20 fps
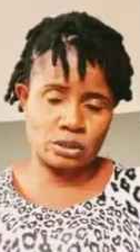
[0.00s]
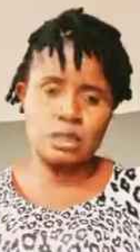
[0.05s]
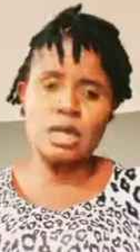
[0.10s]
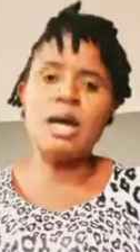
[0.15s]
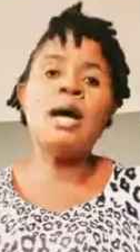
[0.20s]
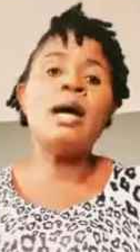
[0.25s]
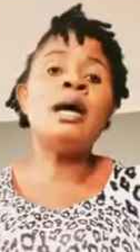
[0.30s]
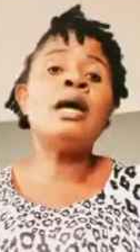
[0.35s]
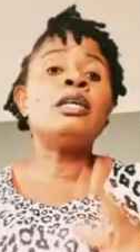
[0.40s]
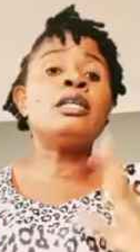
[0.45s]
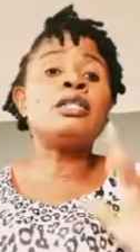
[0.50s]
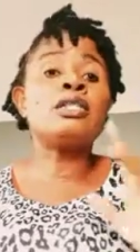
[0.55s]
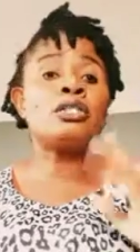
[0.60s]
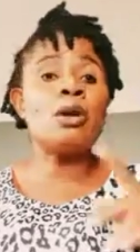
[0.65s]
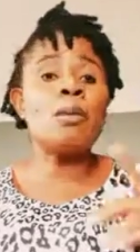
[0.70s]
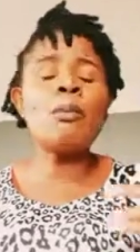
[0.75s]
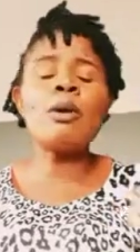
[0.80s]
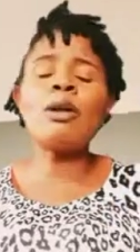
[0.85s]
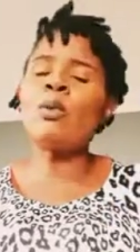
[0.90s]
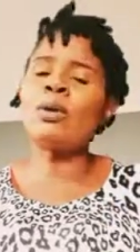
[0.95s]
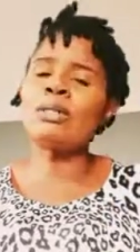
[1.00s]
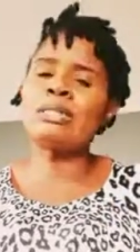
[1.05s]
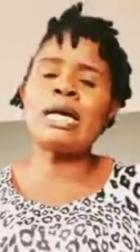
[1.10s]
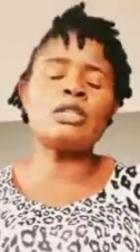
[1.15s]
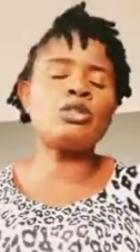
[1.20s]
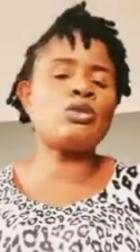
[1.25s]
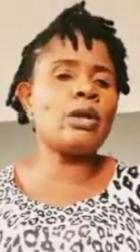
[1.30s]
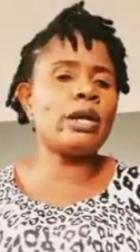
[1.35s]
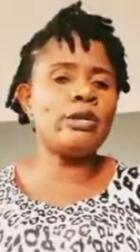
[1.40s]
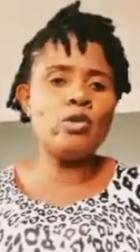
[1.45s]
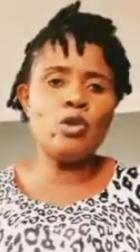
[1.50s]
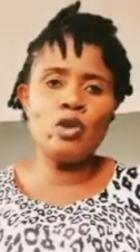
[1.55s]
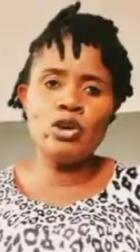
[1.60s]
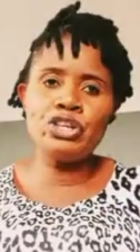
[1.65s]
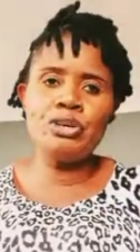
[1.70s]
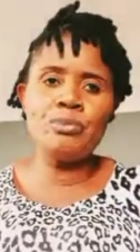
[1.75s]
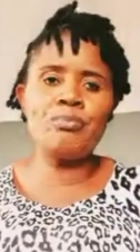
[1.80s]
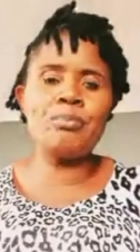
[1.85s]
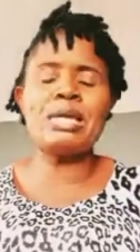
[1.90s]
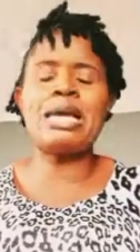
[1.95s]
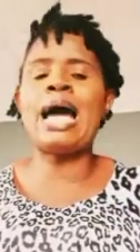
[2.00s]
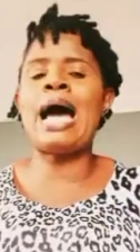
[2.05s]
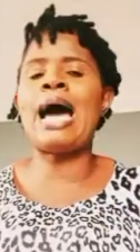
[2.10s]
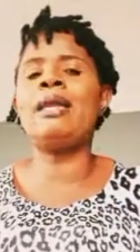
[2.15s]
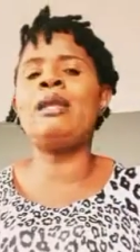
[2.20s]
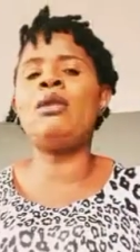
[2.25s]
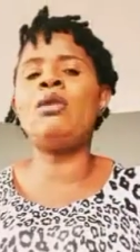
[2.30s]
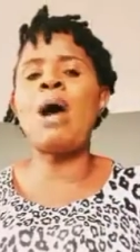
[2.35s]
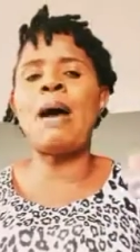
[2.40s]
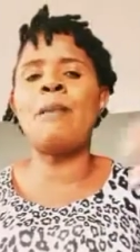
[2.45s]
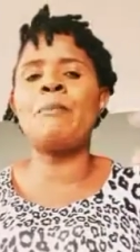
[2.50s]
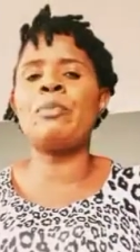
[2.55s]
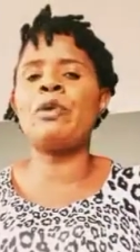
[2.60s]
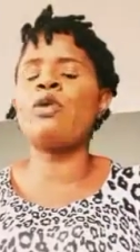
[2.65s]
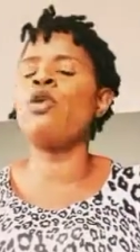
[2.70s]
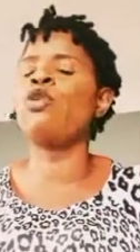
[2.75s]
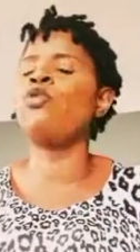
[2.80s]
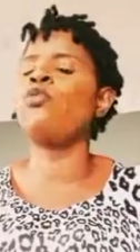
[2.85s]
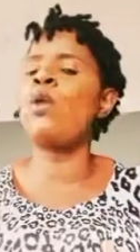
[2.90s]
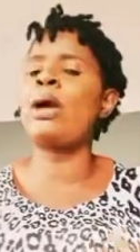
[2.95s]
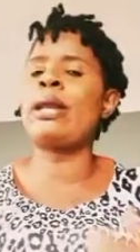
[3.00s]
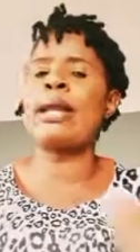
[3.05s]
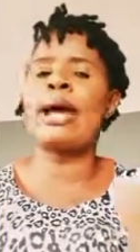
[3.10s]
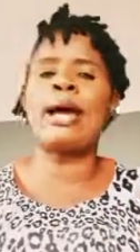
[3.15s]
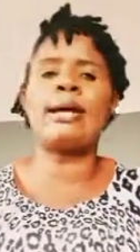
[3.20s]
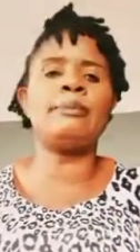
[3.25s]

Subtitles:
Somebody was actually owing me, and lo and behold, when I